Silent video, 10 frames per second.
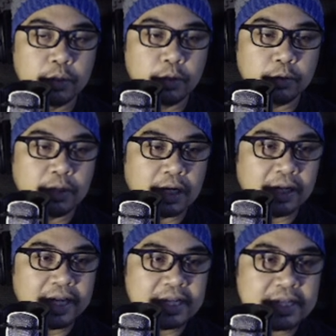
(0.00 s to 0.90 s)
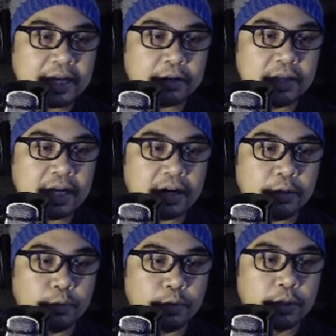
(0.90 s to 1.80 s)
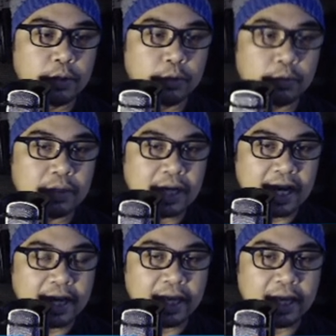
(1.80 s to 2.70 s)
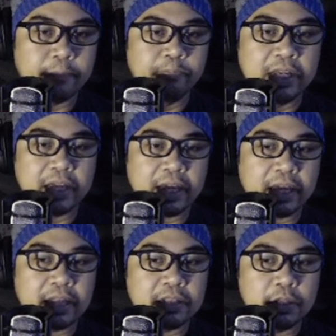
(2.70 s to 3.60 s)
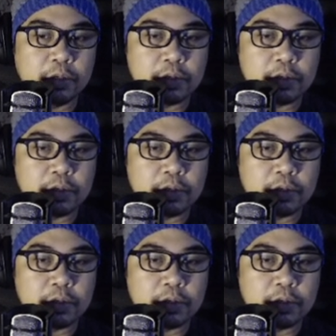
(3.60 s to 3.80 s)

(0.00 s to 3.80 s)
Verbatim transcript: go to the Arglas, secondary would go to the eye, and your